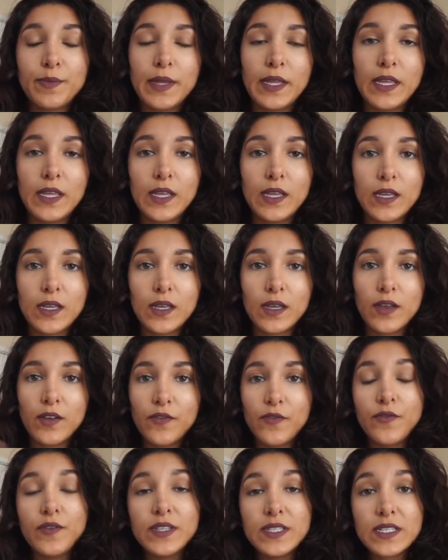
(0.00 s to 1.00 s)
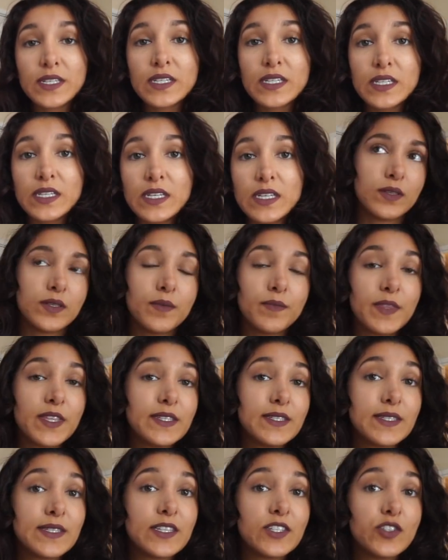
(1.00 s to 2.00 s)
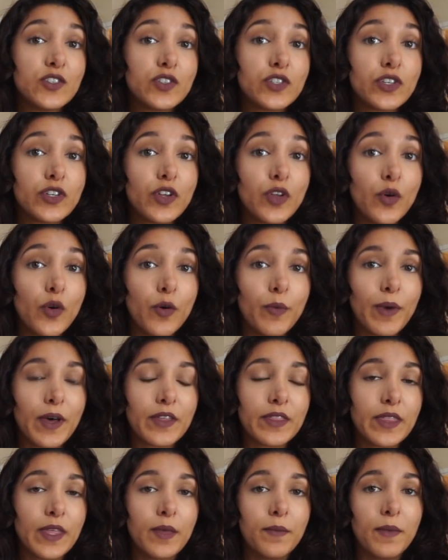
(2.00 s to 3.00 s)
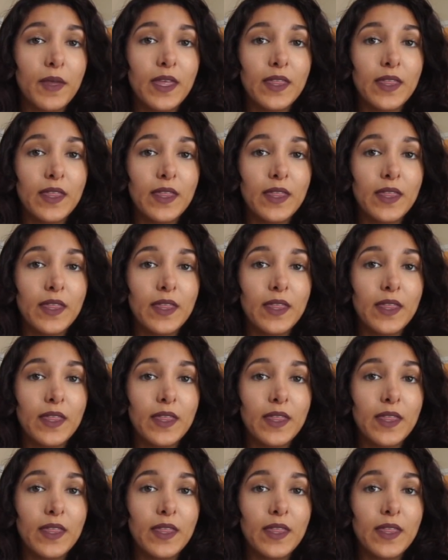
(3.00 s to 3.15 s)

being physically some things that you should know about them,